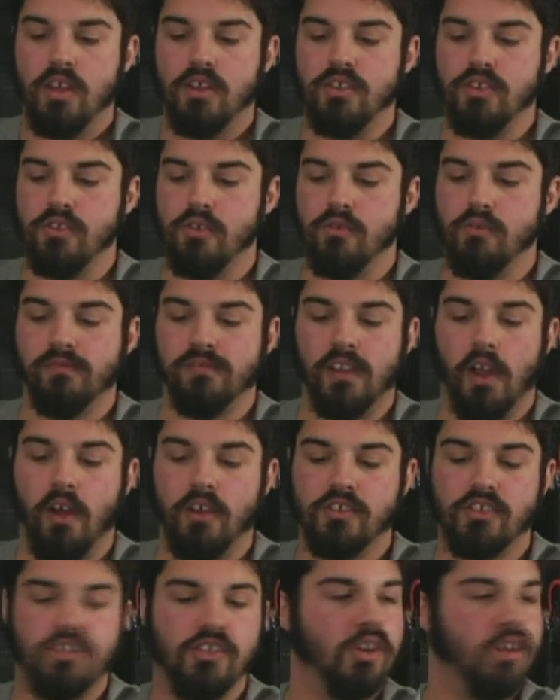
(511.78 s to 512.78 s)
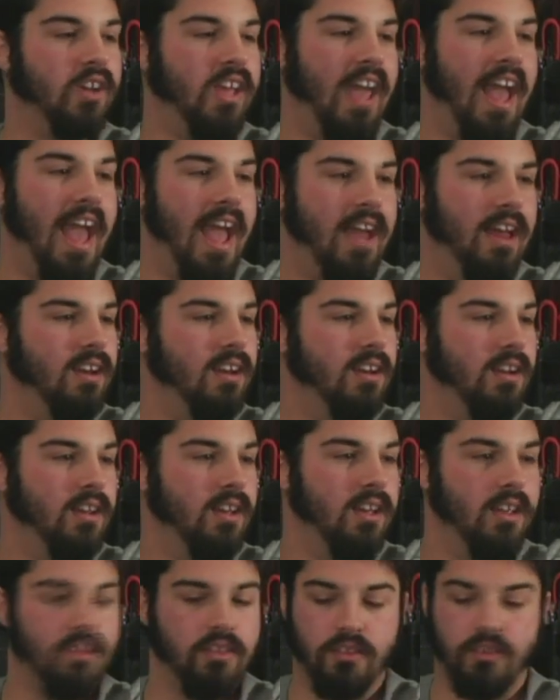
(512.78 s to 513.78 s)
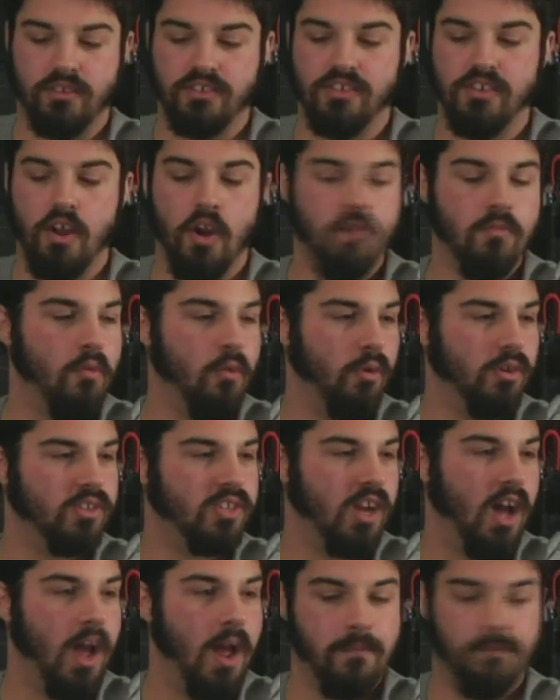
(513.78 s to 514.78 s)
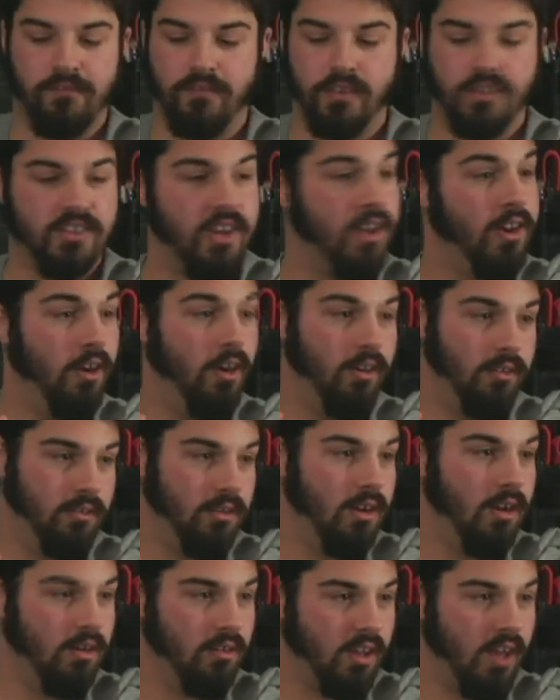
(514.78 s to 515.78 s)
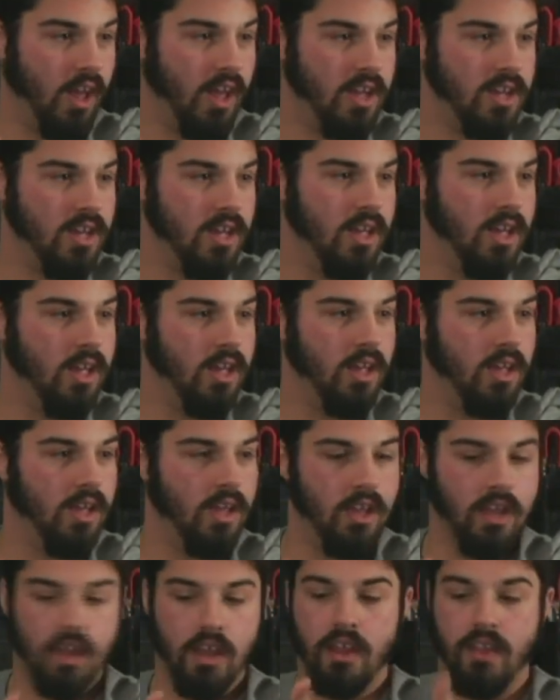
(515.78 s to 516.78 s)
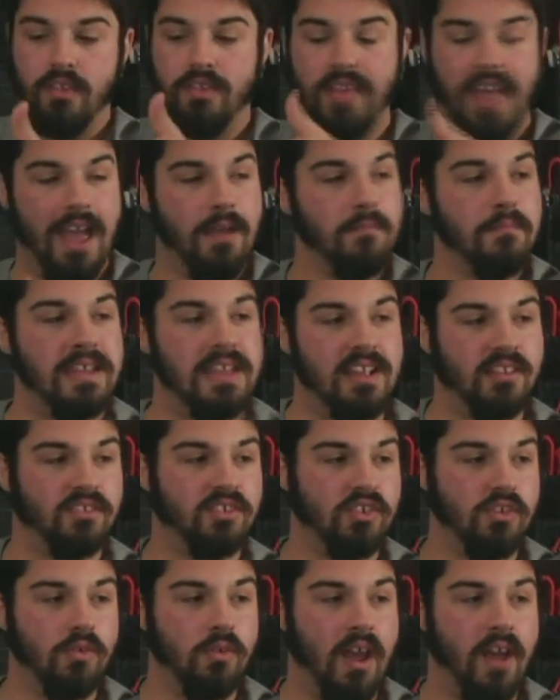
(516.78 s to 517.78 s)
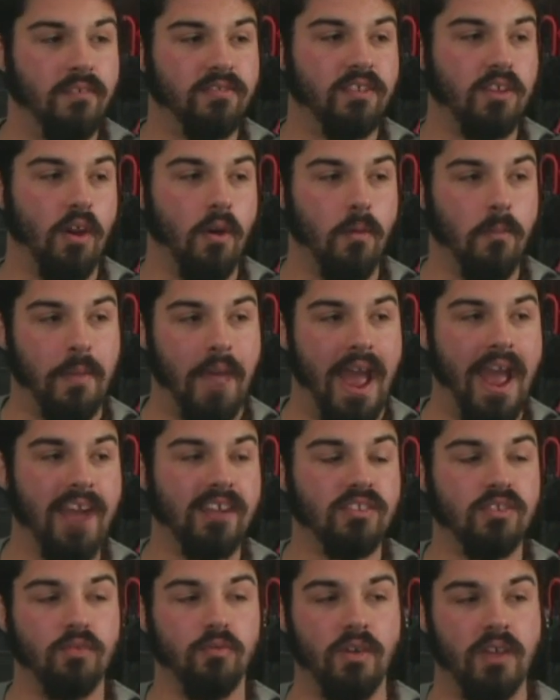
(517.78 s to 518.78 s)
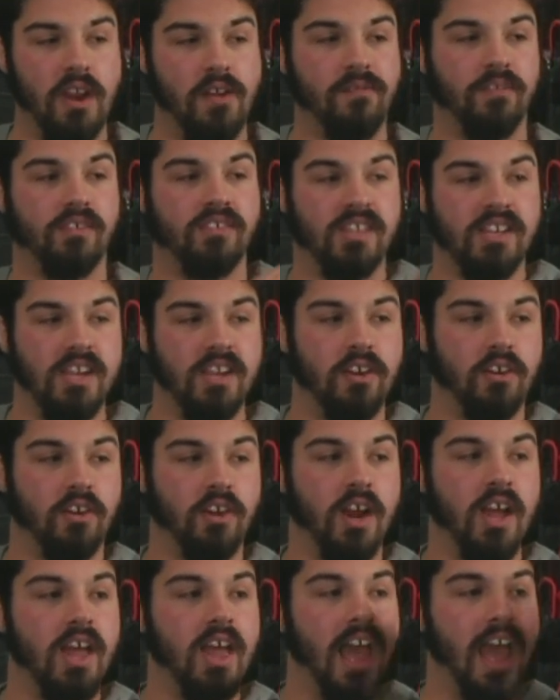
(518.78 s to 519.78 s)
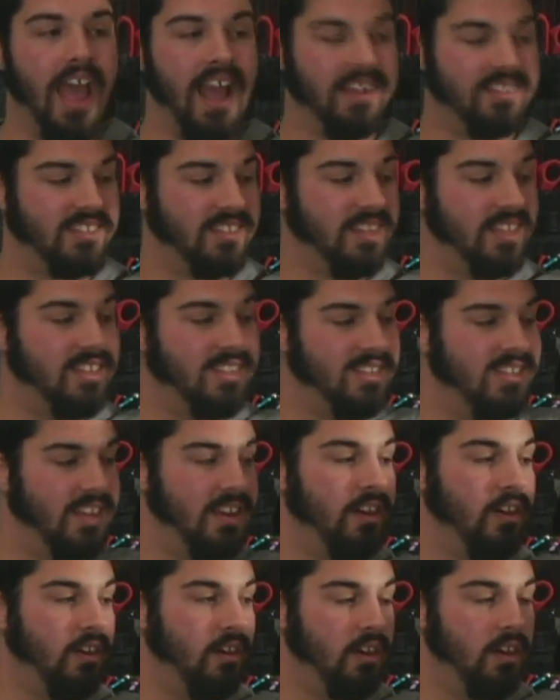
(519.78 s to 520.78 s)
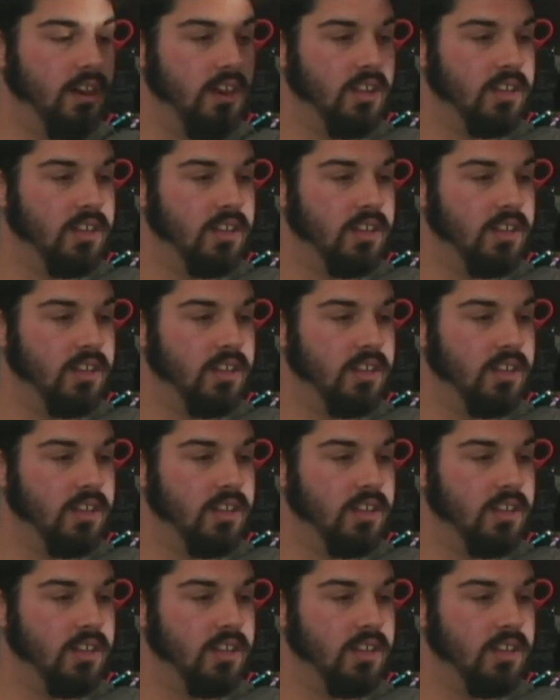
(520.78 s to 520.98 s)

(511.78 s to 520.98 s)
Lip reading: you've lost your cat. There's no more time for dinner, okay? That means you have to go back to whatever tier has the dinner